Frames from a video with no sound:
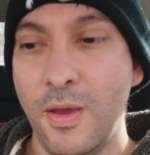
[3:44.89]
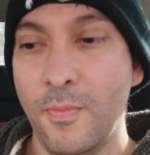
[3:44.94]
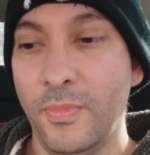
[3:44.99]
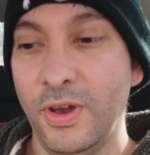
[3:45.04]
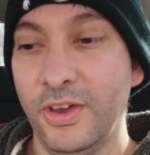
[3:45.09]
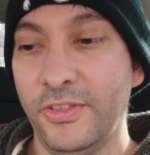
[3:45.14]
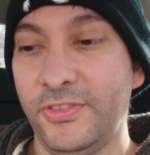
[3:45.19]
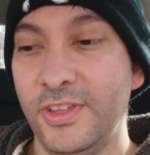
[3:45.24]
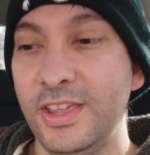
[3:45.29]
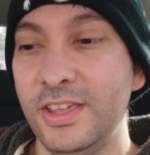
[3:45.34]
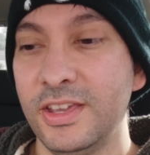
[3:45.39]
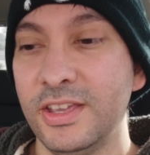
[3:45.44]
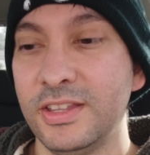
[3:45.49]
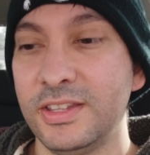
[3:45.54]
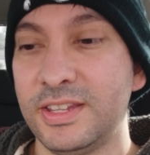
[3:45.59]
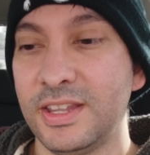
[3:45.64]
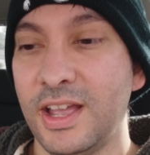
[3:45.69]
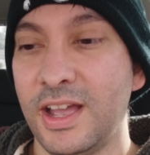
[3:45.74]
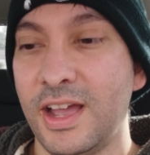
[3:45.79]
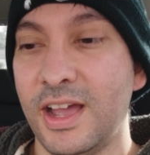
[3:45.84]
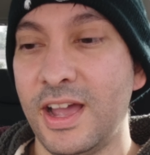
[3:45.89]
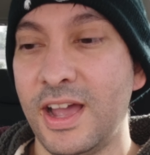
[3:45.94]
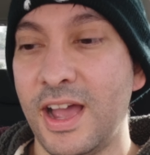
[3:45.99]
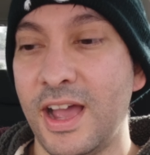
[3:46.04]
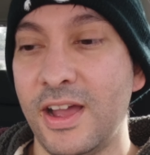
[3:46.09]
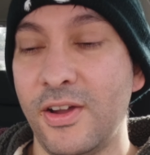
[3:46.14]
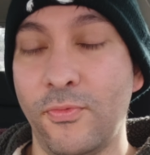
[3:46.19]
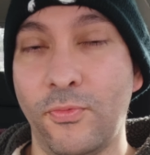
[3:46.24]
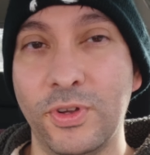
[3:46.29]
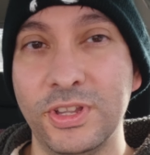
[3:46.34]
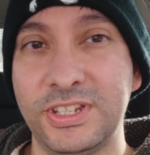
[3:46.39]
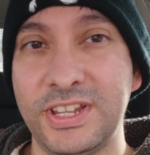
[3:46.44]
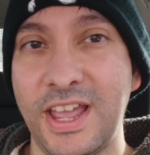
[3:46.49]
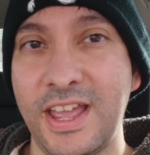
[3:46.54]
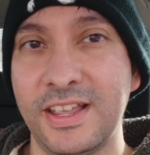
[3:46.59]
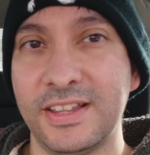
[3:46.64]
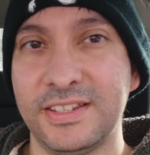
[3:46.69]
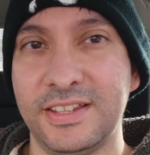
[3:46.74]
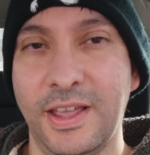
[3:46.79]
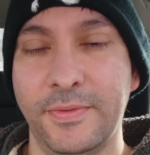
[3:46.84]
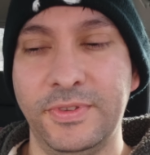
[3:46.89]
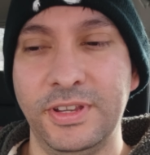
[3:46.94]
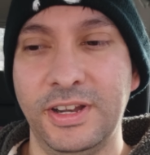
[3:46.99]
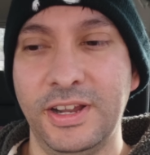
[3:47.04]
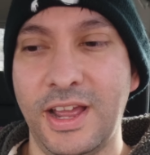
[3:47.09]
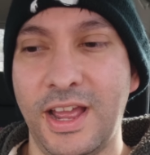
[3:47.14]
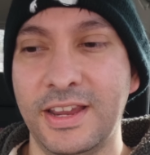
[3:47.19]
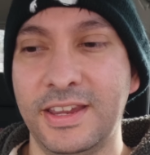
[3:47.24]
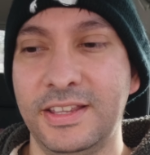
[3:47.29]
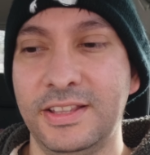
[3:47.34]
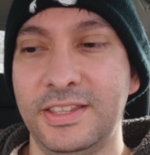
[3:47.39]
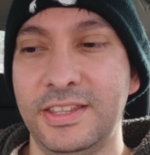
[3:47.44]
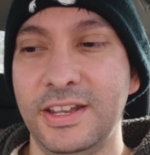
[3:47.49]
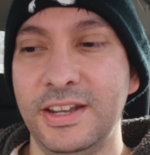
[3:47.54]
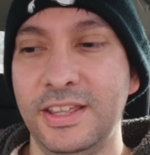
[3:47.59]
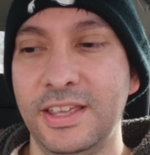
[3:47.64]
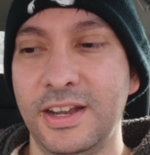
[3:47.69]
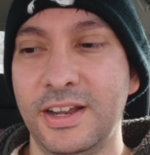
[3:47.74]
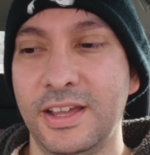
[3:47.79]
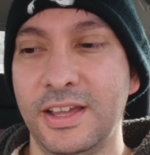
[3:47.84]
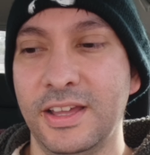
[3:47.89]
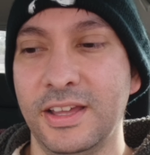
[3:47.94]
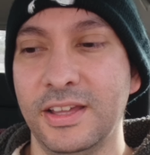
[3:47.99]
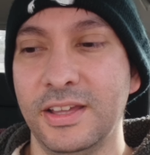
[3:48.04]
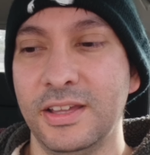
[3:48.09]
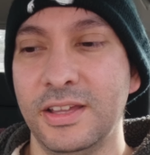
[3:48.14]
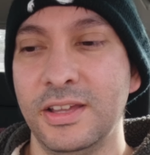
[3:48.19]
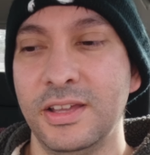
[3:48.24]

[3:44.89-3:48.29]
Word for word: But the thing is, uh, once I accepted it, I did get a,